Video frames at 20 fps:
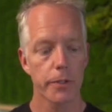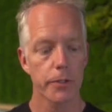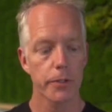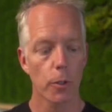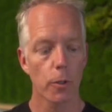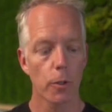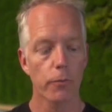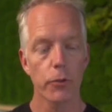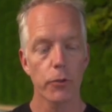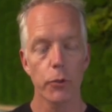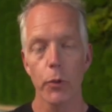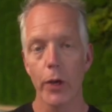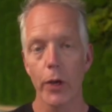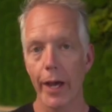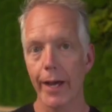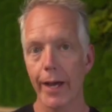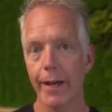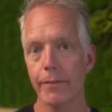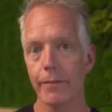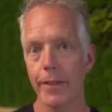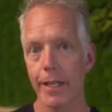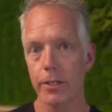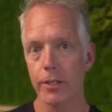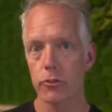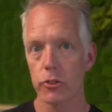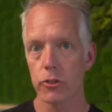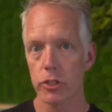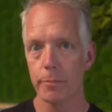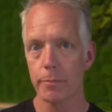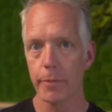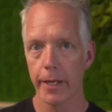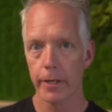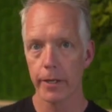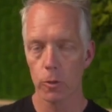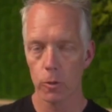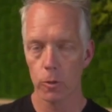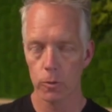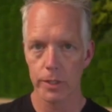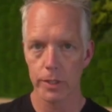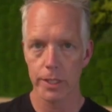So if you have that G minor
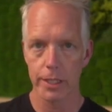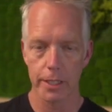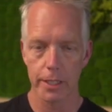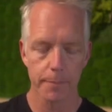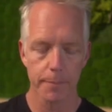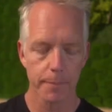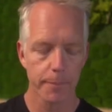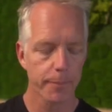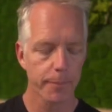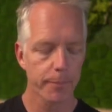over D,